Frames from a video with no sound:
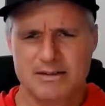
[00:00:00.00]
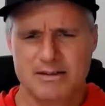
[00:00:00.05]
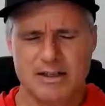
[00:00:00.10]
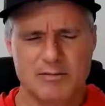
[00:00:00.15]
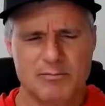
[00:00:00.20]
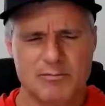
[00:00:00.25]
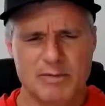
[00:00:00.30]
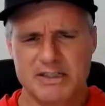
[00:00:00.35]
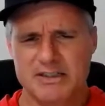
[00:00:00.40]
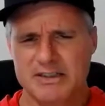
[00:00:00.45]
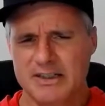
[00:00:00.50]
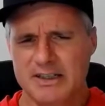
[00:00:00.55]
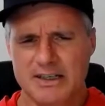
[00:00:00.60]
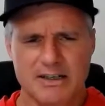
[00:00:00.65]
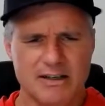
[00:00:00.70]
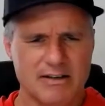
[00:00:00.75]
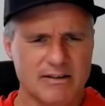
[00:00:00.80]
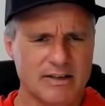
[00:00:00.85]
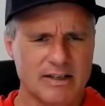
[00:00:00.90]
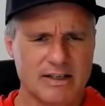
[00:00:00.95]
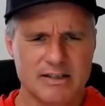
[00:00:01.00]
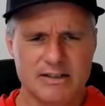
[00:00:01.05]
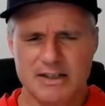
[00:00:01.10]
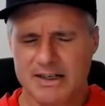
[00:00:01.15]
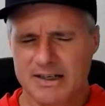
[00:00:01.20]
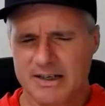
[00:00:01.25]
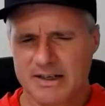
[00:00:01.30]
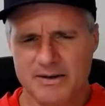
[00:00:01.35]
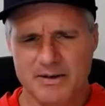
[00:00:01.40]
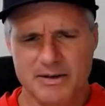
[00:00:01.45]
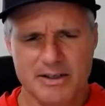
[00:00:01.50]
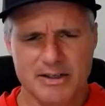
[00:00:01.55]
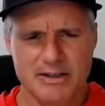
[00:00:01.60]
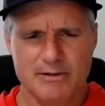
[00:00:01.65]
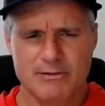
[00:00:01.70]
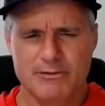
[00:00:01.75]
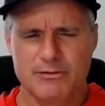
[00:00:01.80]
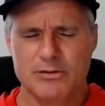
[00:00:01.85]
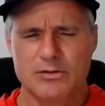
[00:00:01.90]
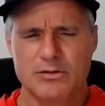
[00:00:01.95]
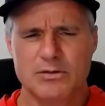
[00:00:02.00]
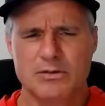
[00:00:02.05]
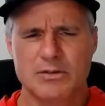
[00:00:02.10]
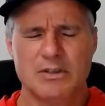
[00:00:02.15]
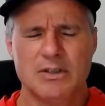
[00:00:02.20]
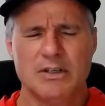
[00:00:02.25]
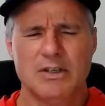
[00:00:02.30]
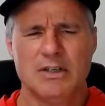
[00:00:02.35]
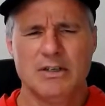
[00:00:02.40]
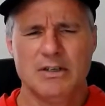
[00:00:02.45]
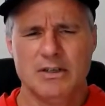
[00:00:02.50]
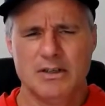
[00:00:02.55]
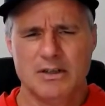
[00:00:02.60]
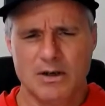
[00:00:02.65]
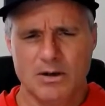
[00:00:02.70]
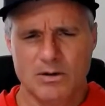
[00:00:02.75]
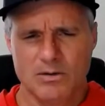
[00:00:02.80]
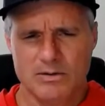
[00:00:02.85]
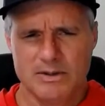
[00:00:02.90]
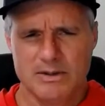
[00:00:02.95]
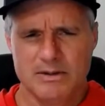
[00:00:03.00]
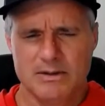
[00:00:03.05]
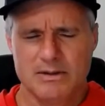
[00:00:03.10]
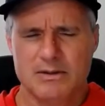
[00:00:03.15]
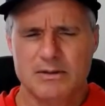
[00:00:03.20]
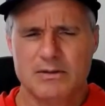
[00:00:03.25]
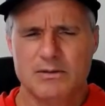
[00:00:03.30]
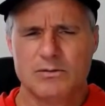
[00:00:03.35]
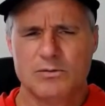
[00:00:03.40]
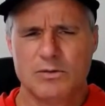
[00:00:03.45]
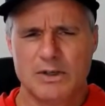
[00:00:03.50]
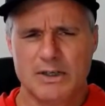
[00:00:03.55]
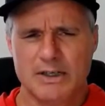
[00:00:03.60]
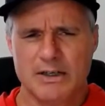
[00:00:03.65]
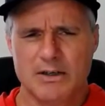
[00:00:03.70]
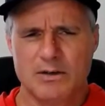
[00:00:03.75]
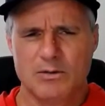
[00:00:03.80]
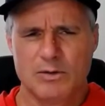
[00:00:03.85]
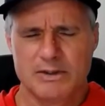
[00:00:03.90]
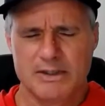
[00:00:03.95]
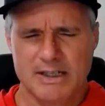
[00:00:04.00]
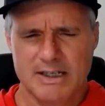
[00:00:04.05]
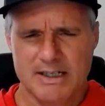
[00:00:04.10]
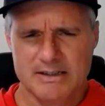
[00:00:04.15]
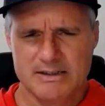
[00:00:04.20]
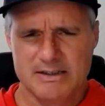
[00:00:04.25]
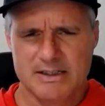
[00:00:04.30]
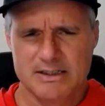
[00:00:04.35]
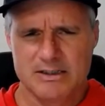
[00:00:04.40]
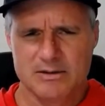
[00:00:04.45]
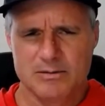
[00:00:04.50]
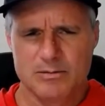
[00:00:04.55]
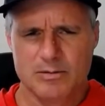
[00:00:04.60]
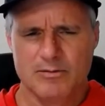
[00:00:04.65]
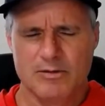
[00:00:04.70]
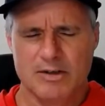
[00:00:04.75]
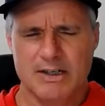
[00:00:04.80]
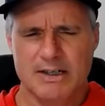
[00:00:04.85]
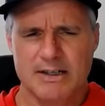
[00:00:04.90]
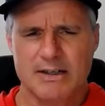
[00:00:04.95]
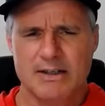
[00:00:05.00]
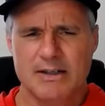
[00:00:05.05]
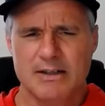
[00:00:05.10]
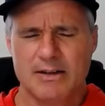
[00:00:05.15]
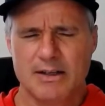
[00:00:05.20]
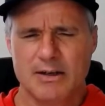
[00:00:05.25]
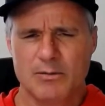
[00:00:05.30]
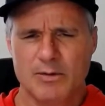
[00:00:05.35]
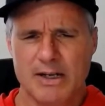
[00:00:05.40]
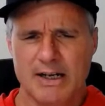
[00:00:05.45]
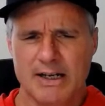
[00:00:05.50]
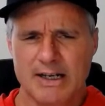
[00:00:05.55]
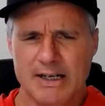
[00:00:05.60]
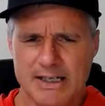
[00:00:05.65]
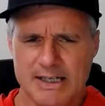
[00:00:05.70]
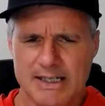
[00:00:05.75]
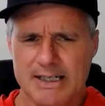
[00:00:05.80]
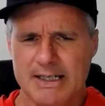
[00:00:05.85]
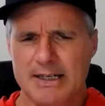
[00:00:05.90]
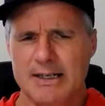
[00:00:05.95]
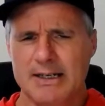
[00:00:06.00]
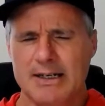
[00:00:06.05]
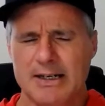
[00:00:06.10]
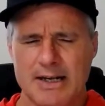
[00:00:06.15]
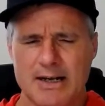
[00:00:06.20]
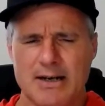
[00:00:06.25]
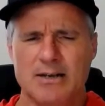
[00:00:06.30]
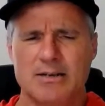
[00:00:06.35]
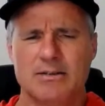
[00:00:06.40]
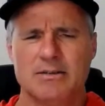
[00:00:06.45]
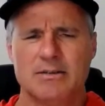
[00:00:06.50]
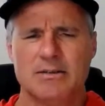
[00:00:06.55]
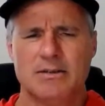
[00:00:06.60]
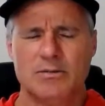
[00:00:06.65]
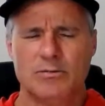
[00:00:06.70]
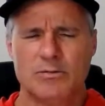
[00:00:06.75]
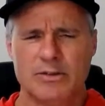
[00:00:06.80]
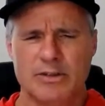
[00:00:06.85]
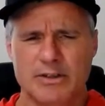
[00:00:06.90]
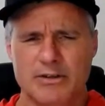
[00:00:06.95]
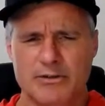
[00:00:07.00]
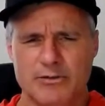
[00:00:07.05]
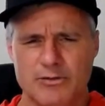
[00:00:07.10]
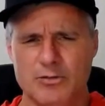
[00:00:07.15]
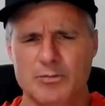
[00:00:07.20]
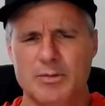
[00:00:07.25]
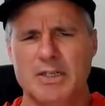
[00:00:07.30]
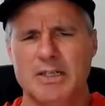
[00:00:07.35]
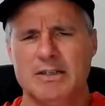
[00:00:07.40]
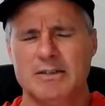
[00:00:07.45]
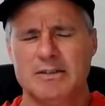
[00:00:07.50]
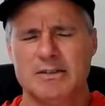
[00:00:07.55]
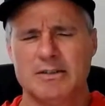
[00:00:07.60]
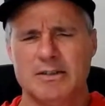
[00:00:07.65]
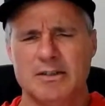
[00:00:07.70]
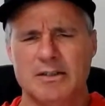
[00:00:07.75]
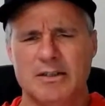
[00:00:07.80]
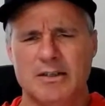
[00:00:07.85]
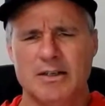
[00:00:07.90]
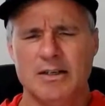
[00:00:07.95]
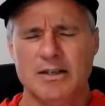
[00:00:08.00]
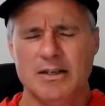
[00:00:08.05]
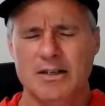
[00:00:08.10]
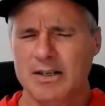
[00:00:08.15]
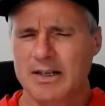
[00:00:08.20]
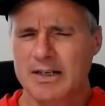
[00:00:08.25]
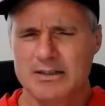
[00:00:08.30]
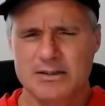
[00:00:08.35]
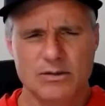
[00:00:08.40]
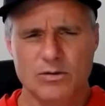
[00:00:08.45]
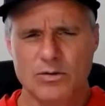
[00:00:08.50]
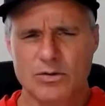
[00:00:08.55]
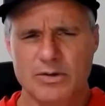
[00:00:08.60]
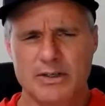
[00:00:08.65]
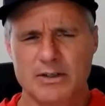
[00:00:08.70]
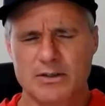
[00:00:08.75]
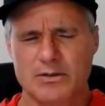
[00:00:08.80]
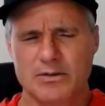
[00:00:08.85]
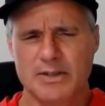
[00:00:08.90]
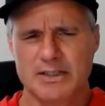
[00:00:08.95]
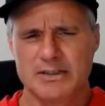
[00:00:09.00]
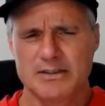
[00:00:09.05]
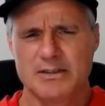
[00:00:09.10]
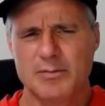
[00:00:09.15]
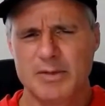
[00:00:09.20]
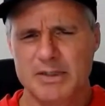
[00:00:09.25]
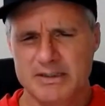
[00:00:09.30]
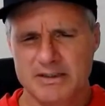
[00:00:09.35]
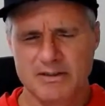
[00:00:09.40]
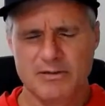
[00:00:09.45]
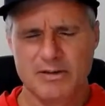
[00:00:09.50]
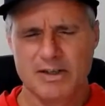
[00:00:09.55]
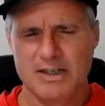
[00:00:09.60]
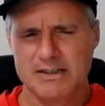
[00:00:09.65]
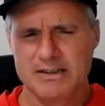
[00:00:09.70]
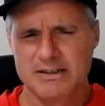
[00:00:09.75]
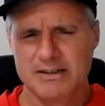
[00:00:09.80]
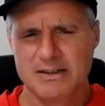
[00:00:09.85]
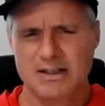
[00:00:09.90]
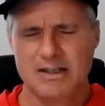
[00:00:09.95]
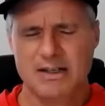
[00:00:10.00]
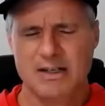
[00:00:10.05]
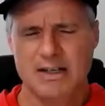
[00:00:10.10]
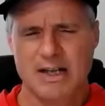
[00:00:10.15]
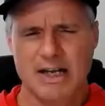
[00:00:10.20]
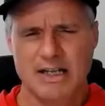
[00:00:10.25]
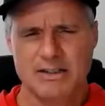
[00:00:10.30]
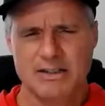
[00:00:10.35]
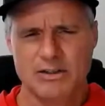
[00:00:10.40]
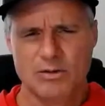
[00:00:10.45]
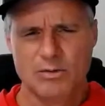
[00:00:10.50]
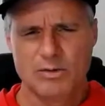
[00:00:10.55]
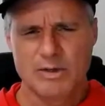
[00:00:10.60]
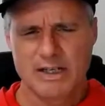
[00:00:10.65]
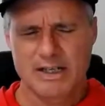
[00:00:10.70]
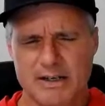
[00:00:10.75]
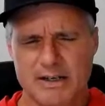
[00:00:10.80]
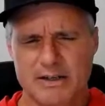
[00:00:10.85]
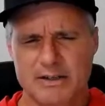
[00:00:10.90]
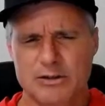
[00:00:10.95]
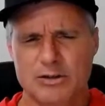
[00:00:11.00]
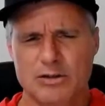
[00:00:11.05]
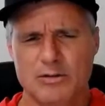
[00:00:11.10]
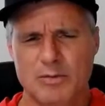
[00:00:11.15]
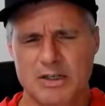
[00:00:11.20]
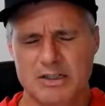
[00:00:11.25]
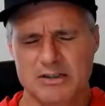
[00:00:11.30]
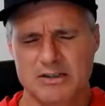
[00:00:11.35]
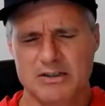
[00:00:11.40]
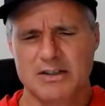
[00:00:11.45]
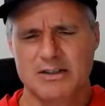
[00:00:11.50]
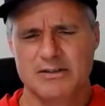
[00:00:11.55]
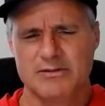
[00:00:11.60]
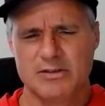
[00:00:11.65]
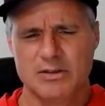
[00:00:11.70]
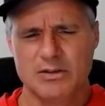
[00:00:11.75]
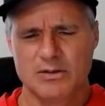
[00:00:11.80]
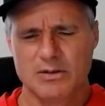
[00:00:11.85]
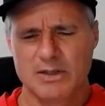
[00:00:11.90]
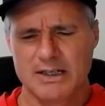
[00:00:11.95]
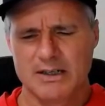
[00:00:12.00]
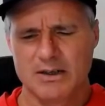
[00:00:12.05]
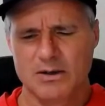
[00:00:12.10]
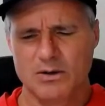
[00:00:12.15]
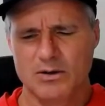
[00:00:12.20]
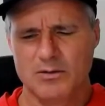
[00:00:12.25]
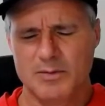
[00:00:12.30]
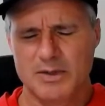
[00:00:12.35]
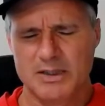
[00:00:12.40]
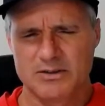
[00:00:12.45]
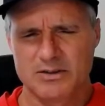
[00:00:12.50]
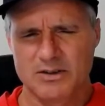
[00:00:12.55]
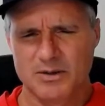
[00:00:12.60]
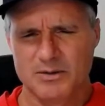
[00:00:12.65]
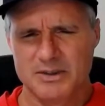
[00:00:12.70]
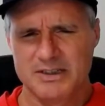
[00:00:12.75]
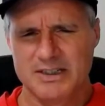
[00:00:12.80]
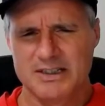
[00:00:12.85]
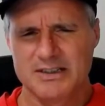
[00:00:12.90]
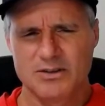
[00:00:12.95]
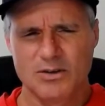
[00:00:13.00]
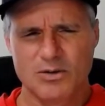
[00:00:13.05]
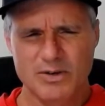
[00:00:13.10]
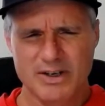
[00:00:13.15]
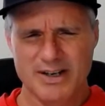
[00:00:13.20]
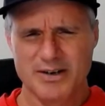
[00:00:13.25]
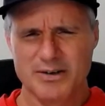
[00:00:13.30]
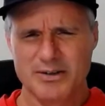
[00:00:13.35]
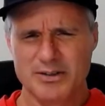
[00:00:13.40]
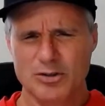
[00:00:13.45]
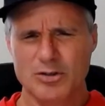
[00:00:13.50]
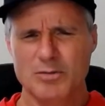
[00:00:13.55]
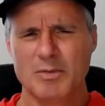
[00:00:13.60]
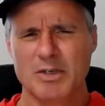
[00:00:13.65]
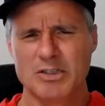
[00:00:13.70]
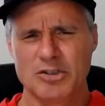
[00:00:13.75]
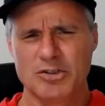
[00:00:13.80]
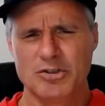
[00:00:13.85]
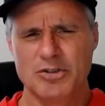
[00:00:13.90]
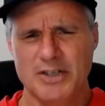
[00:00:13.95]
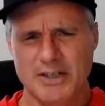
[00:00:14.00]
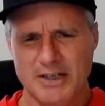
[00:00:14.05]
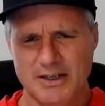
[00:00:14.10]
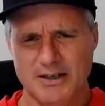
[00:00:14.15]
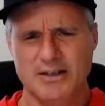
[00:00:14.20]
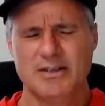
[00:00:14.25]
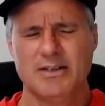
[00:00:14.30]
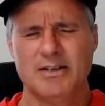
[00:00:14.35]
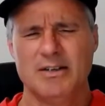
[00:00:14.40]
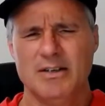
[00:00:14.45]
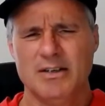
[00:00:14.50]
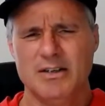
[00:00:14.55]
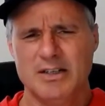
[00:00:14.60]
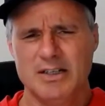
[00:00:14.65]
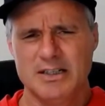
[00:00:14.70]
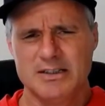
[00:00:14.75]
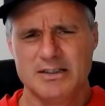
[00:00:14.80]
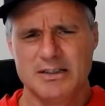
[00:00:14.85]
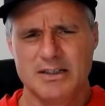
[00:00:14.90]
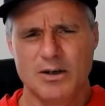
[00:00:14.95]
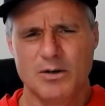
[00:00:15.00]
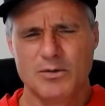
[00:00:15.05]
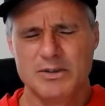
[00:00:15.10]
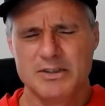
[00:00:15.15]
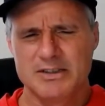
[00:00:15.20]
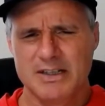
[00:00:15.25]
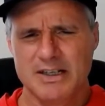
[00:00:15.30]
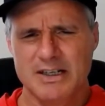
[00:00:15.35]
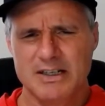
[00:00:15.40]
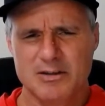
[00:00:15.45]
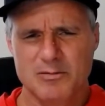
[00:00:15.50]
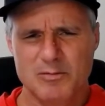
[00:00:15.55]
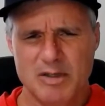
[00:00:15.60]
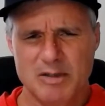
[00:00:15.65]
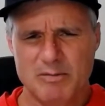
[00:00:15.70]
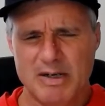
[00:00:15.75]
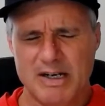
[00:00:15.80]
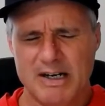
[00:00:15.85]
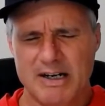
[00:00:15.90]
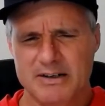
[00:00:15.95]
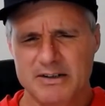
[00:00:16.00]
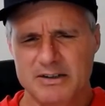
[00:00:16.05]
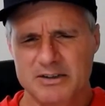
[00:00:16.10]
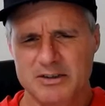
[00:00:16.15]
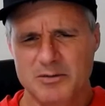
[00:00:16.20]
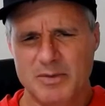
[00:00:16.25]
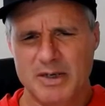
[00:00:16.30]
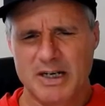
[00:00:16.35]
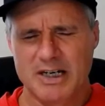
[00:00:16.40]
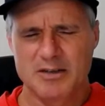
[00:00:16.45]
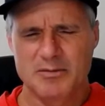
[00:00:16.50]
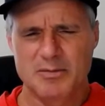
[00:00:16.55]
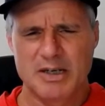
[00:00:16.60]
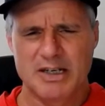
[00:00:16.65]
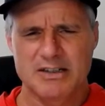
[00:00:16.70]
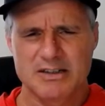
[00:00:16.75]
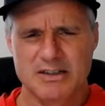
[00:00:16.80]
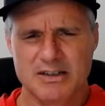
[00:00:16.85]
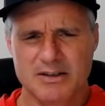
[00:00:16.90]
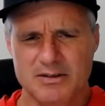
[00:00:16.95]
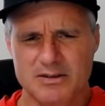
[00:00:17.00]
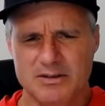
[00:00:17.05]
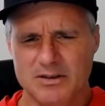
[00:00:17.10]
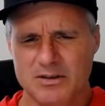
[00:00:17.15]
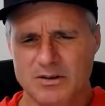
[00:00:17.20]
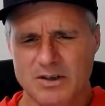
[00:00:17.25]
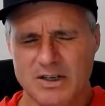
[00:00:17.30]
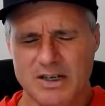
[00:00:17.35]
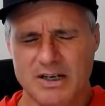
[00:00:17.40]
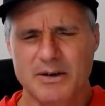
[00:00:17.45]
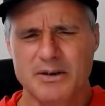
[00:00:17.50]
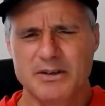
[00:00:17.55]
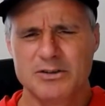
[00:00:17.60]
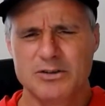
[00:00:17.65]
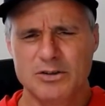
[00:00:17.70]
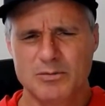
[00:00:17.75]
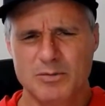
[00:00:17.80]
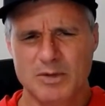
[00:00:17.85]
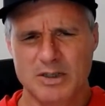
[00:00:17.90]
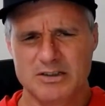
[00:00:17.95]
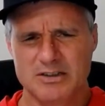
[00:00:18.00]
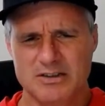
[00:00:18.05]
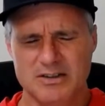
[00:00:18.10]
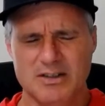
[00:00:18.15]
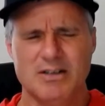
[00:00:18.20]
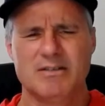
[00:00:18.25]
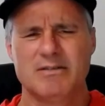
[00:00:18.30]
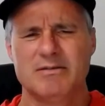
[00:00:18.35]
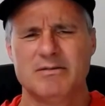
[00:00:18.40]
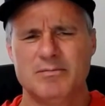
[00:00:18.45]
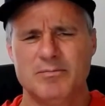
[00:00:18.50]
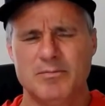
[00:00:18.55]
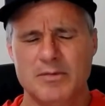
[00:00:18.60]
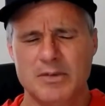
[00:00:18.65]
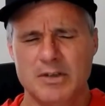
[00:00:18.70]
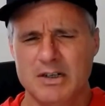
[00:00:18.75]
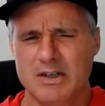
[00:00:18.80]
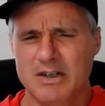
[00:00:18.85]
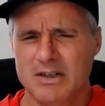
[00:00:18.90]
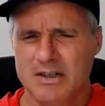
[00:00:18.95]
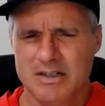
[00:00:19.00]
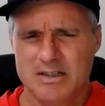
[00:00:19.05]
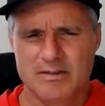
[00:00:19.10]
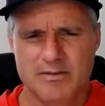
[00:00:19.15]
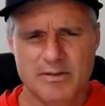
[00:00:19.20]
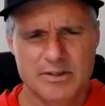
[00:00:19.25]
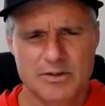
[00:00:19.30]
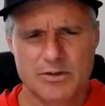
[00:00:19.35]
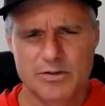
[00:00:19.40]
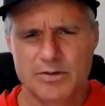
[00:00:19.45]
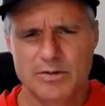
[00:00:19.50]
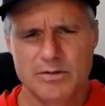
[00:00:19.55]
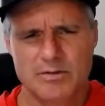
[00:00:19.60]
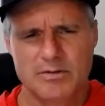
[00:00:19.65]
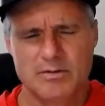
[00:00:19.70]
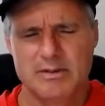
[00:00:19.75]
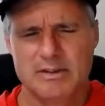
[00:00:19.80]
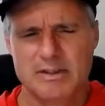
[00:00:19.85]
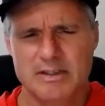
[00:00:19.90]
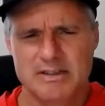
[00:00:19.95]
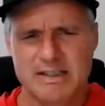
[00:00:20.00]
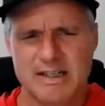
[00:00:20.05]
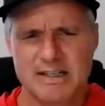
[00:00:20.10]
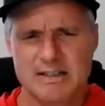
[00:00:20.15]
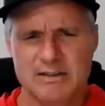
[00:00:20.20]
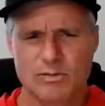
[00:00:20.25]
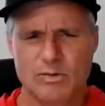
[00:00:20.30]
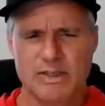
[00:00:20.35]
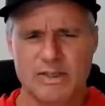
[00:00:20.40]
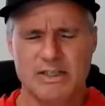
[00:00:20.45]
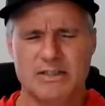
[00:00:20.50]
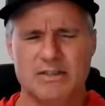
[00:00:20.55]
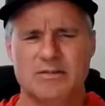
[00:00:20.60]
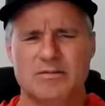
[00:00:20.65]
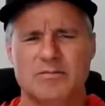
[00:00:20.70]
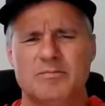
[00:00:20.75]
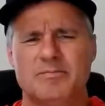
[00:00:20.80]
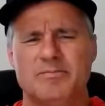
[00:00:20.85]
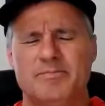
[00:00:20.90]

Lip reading: Not mixing anything, not carrying any food, only running on what the aid stations provide. That way I can get in and out within a few minutes. That's so critical. That's the best advice. And you don't carry too much stuff. Like Carl Meltzer always says, don't carry too much shit. He's always saying the mid-packers and the back of the pack, carrying too much stuff. It's very true. Just adds weight.